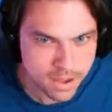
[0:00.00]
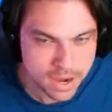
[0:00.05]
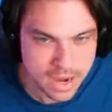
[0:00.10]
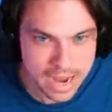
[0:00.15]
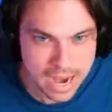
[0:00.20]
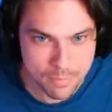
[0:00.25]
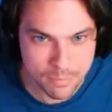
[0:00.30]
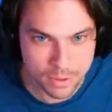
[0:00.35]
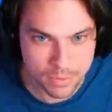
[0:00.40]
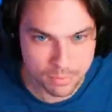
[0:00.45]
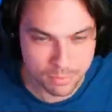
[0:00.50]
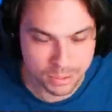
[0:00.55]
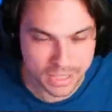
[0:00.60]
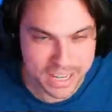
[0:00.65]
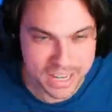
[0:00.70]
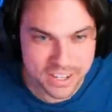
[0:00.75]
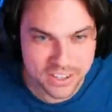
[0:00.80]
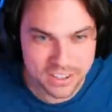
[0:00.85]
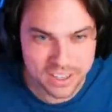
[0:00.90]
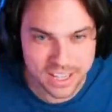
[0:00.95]
Yeah, but
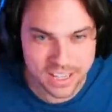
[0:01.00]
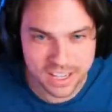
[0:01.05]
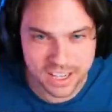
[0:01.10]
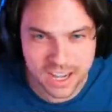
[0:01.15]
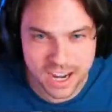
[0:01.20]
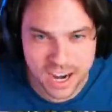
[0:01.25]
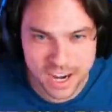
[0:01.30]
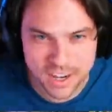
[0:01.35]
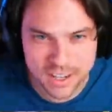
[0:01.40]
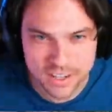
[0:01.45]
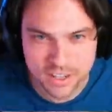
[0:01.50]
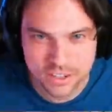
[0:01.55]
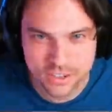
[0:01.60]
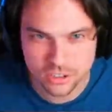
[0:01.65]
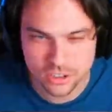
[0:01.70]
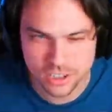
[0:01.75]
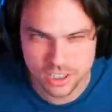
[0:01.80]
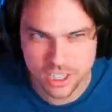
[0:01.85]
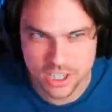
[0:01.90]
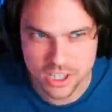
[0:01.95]
playing like kind of
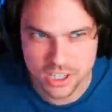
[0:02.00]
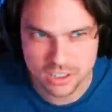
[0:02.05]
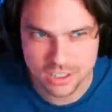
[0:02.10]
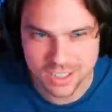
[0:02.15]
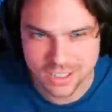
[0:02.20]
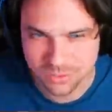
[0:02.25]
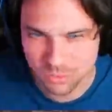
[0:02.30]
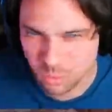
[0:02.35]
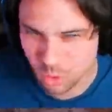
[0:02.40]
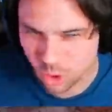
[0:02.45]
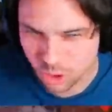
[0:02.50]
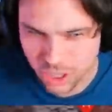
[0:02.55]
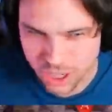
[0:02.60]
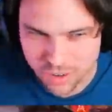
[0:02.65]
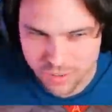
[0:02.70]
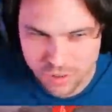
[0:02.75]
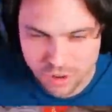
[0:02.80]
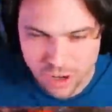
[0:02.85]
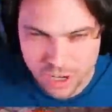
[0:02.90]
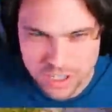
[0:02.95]
strategically is working
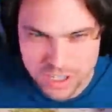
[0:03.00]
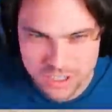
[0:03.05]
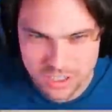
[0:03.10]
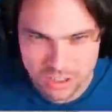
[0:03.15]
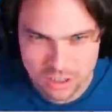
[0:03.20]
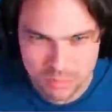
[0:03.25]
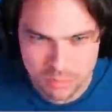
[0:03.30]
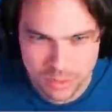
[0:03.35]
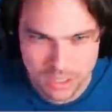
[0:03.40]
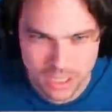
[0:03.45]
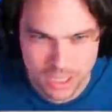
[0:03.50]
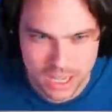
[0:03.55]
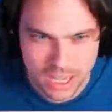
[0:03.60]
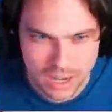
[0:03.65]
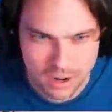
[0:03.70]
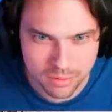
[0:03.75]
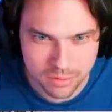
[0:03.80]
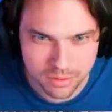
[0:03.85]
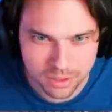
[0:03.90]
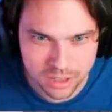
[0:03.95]
for us a little bit. I
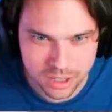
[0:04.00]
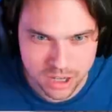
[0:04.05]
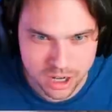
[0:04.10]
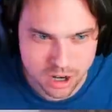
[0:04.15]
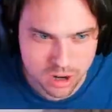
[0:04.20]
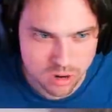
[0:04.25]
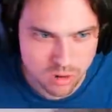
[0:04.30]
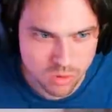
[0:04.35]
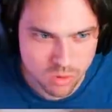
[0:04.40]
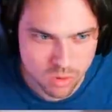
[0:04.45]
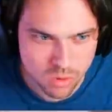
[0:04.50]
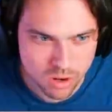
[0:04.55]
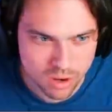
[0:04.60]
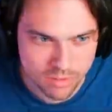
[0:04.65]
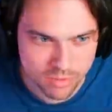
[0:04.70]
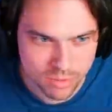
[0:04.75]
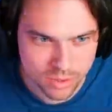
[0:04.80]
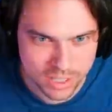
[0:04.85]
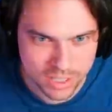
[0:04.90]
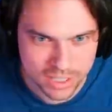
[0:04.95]
don't know
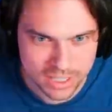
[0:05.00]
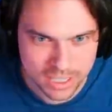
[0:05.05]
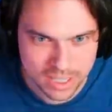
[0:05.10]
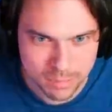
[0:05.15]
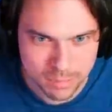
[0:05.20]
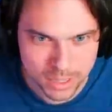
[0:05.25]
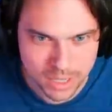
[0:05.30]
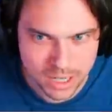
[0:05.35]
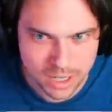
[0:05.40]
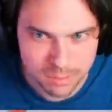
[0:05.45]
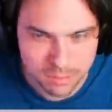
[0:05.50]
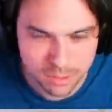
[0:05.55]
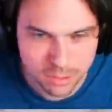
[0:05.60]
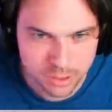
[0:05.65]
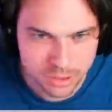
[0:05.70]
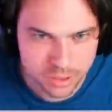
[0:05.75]
if we can keep it up.